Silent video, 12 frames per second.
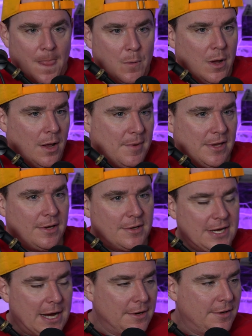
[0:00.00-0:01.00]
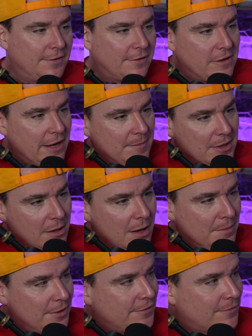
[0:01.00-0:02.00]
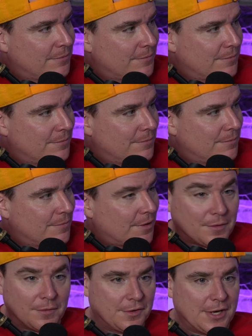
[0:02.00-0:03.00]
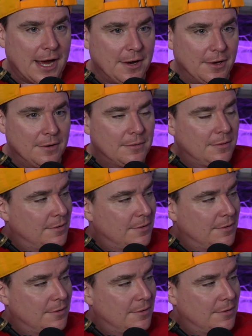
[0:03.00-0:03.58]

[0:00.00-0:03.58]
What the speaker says: Well, I mean, the Italians claim Columbus because he's Italian.